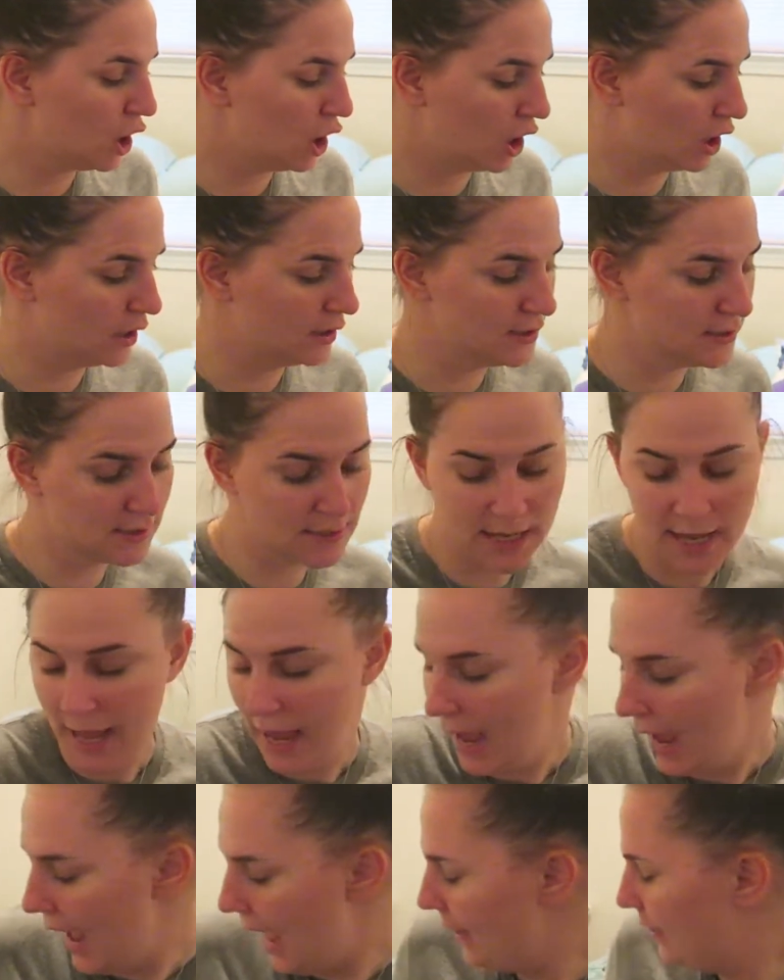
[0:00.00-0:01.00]
hers.
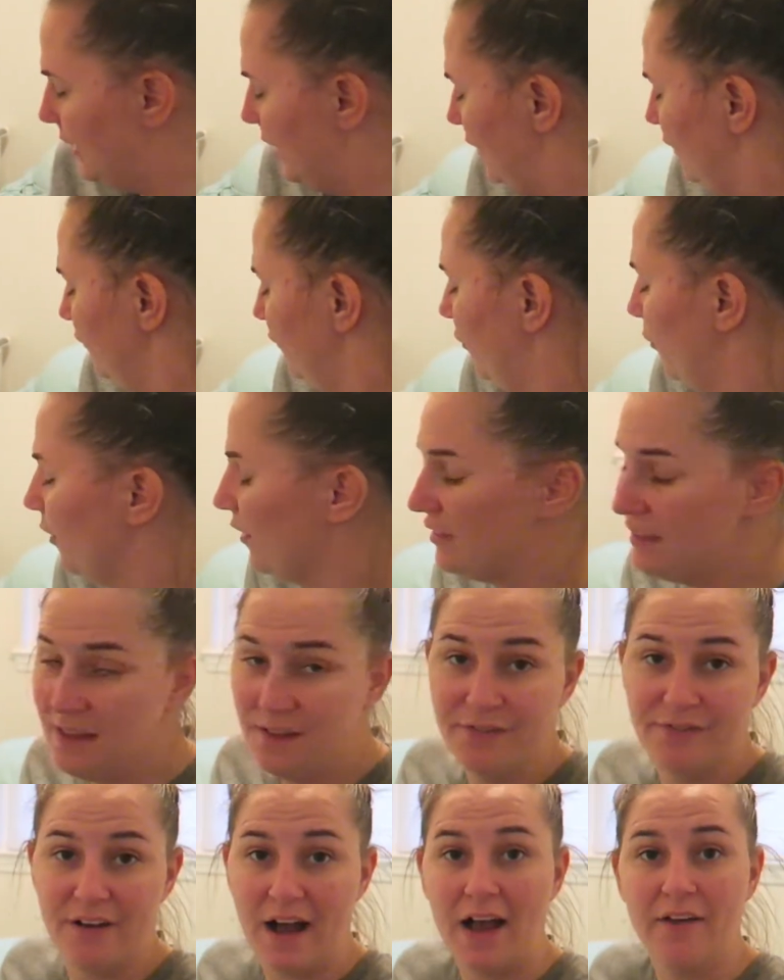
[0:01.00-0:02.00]
And then for
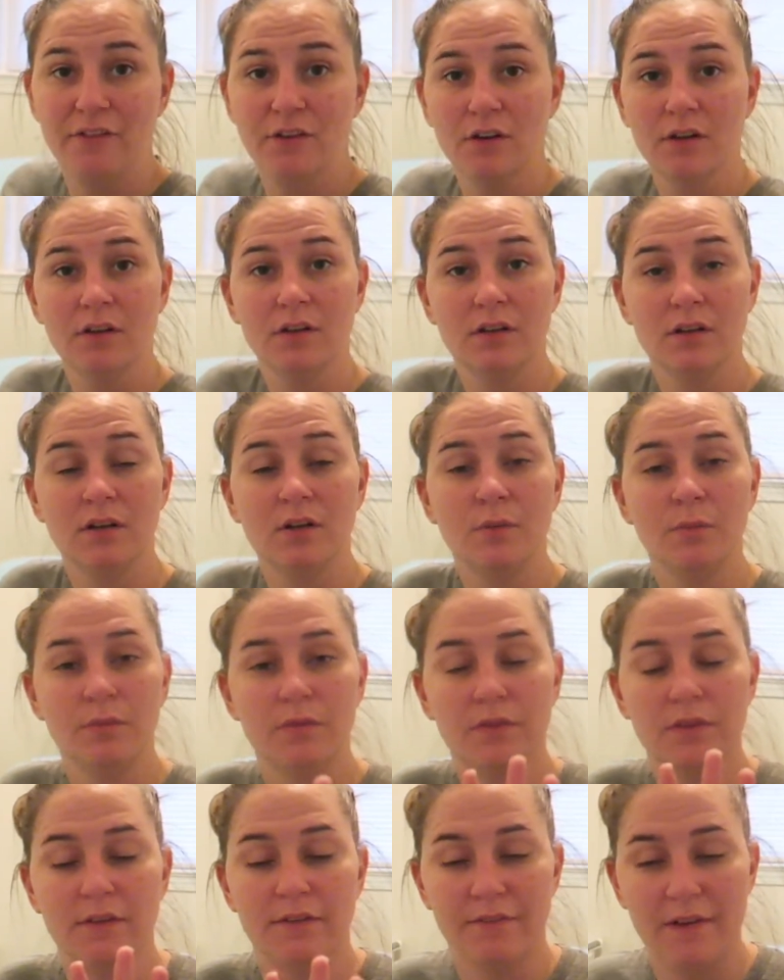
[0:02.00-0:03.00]
the five-year-old
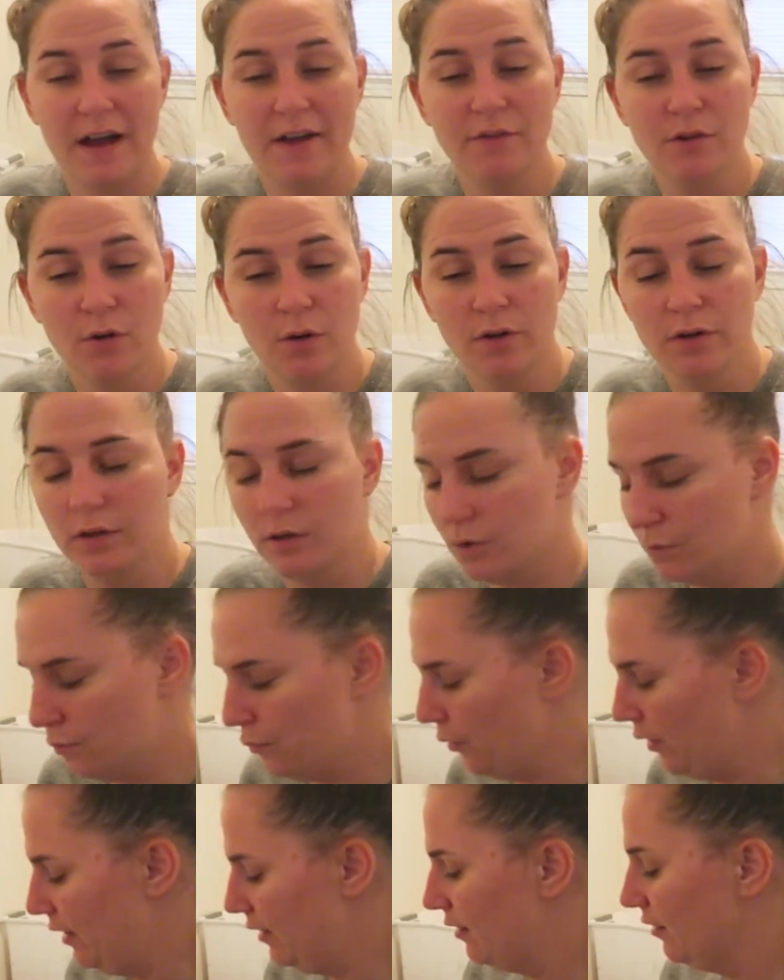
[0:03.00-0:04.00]
little
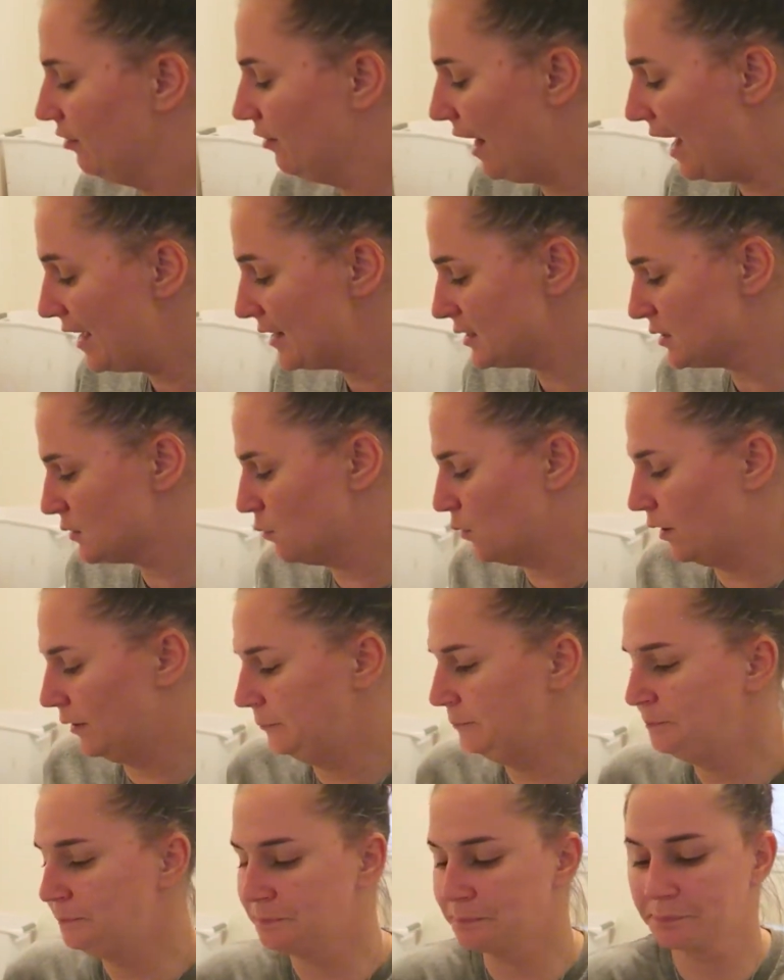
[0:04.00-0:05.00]
boy, the last
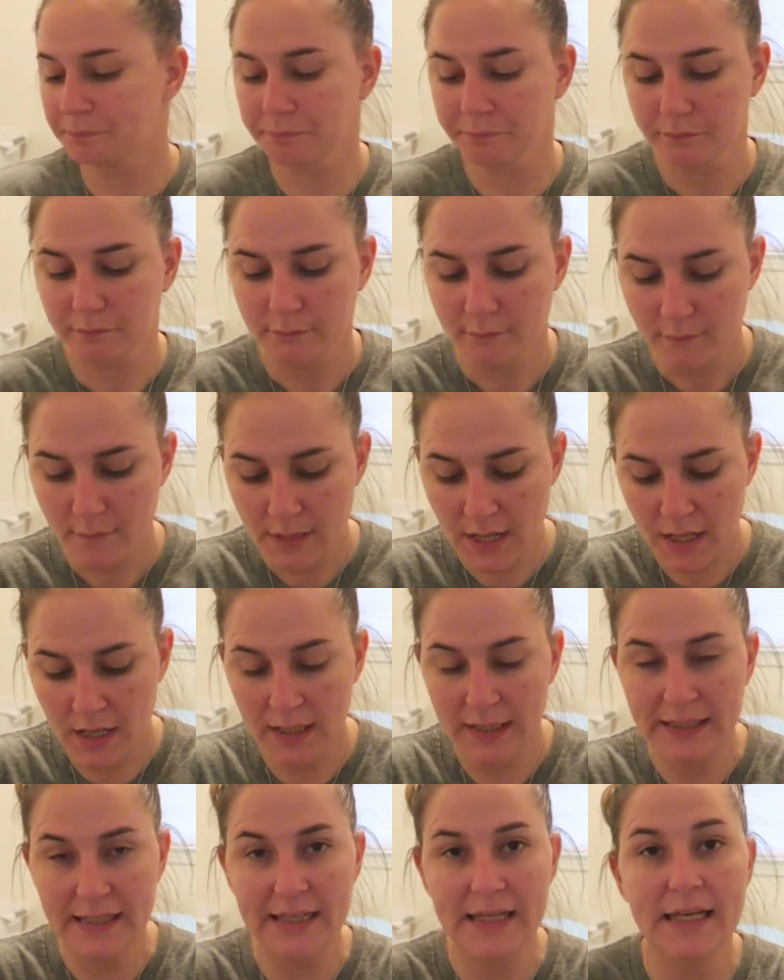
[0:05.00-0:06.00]
one,
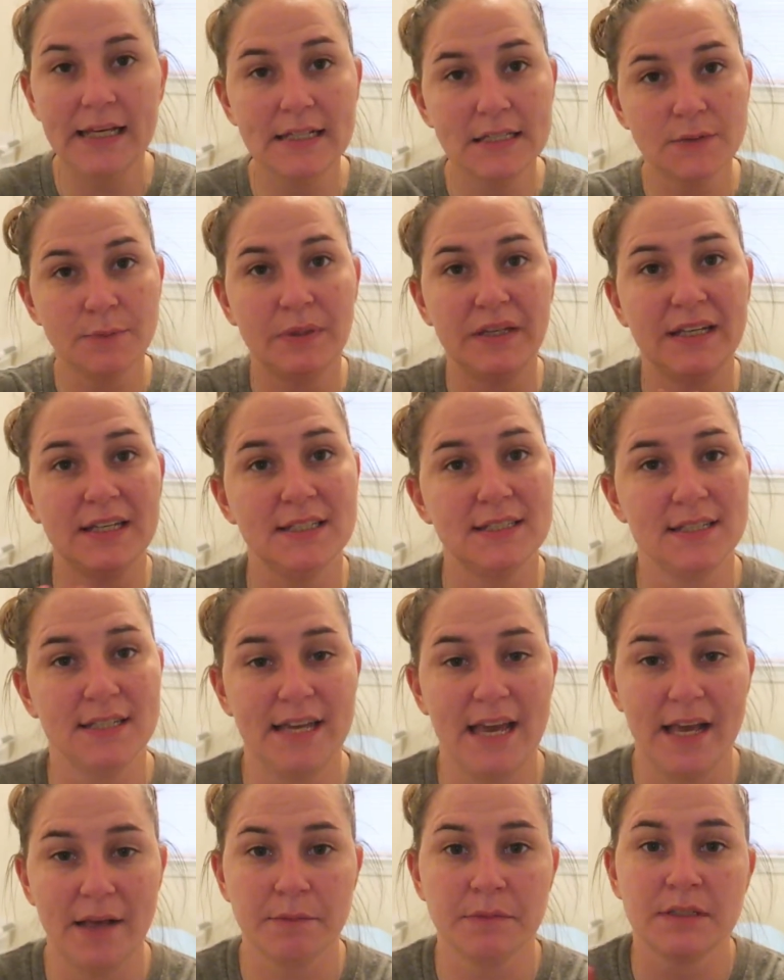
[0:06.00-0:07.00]
he is big into
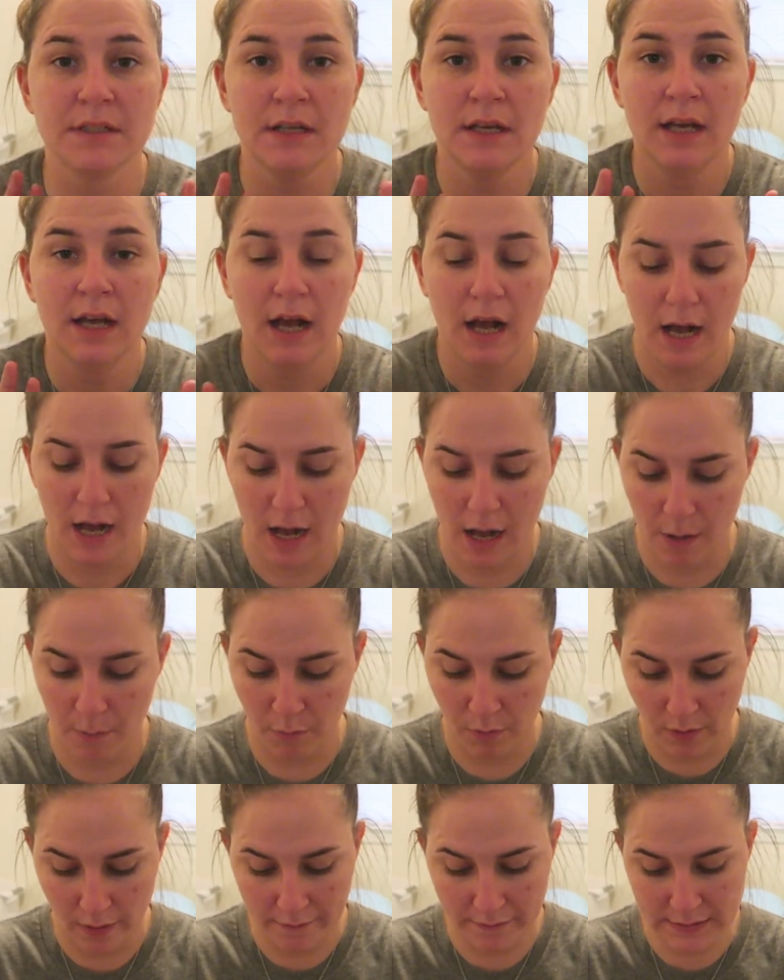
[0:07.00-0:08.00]
games.
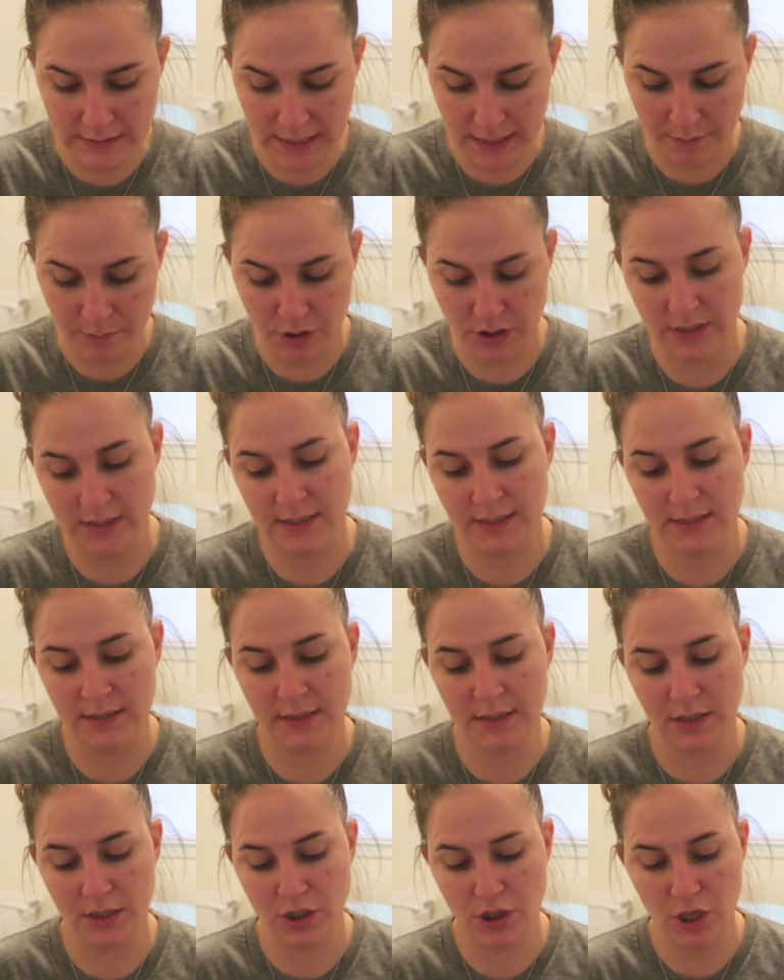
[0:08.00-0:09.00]
Loves games just as
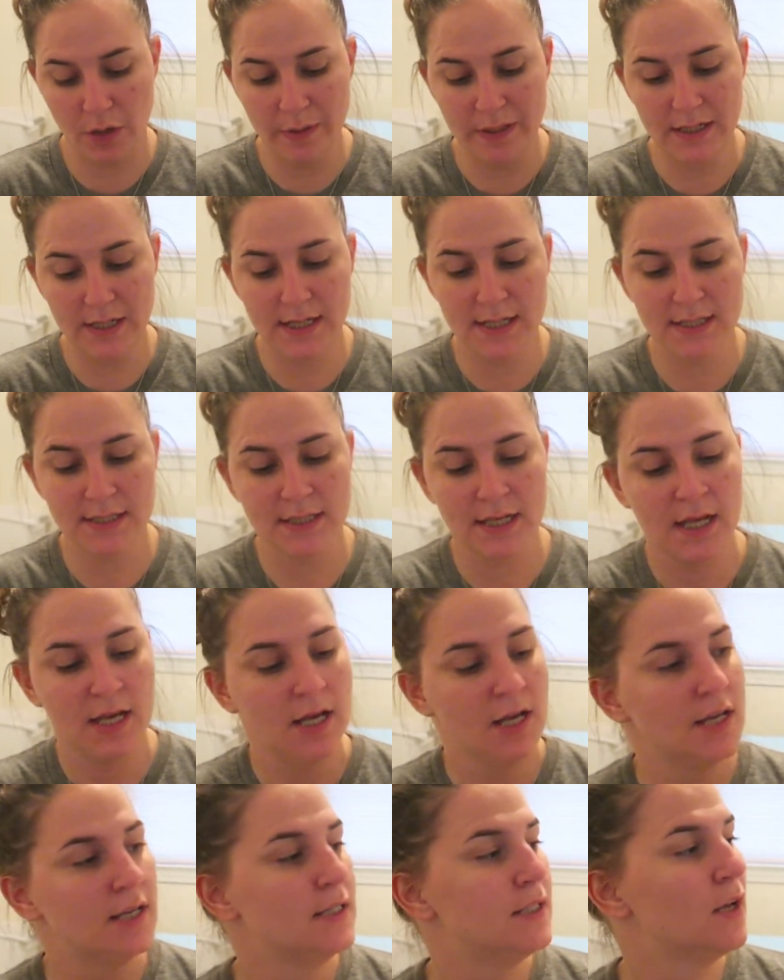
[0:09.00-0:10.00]
like Joey does.
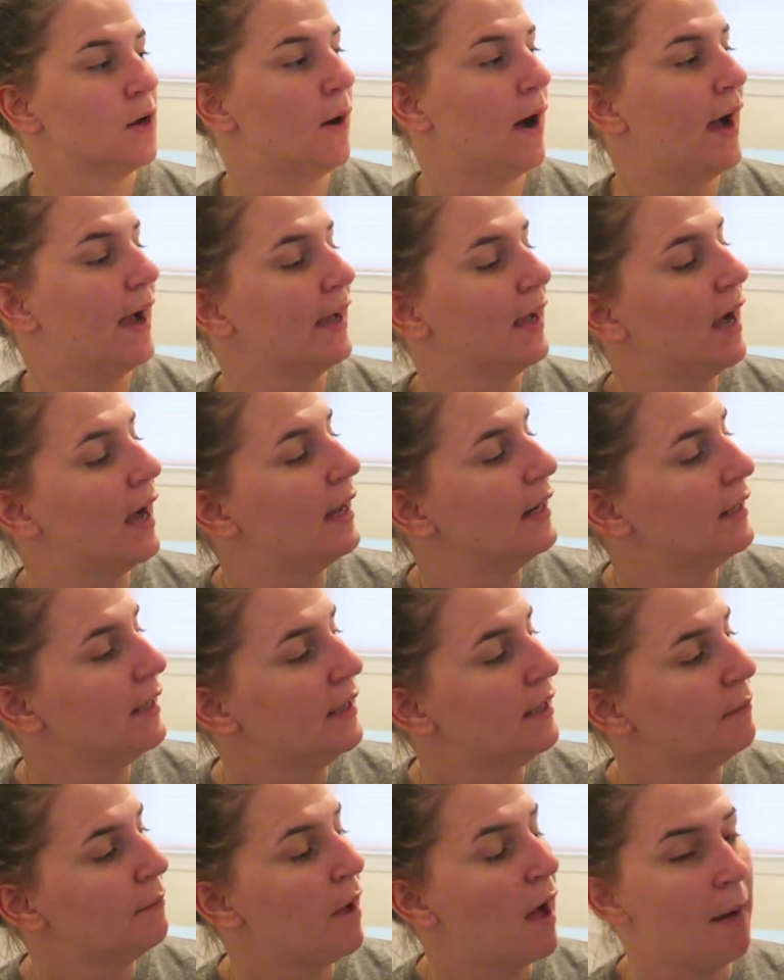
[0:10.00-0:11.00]
So I got
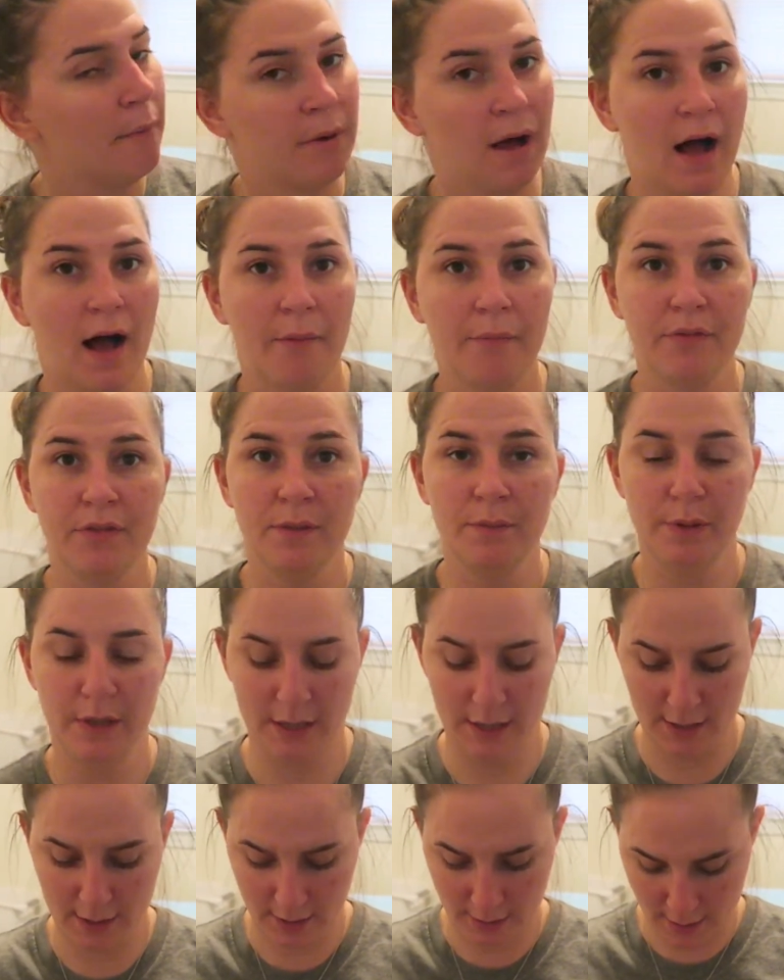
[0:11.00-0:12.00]
him Pop the
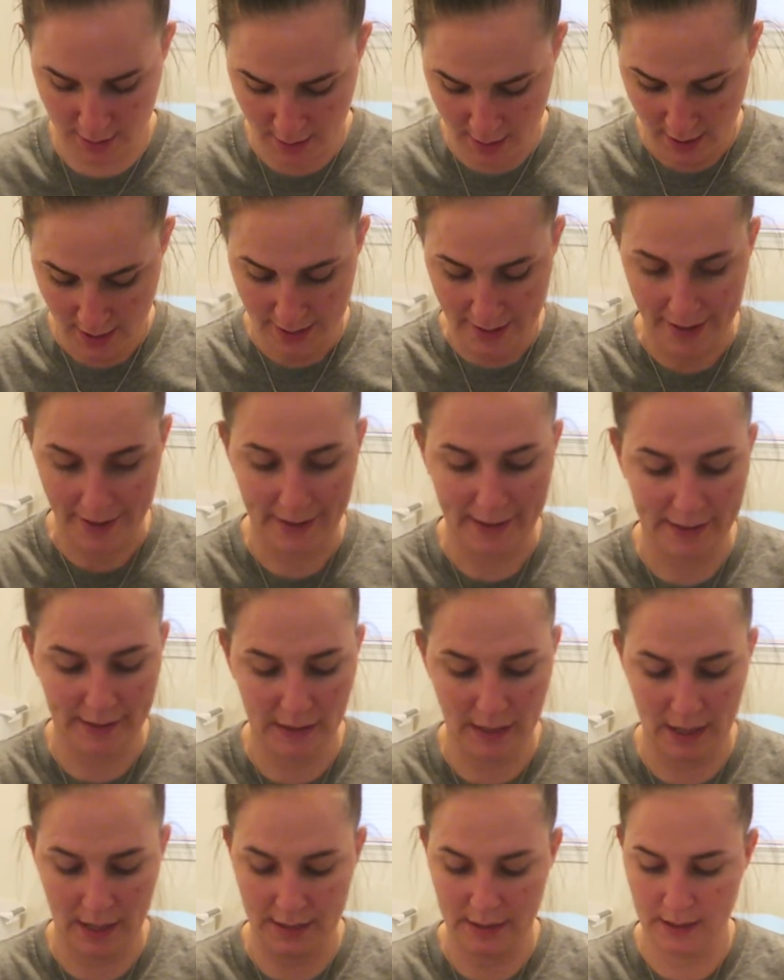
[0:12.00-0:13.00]
Pig, and I
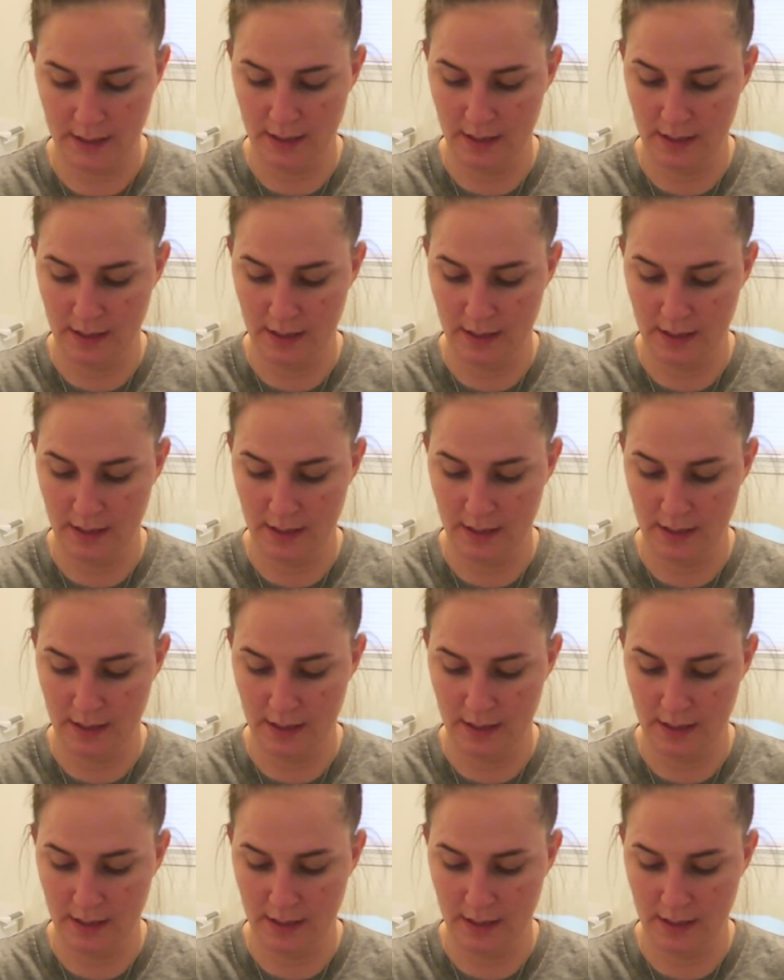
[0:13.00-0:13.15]
got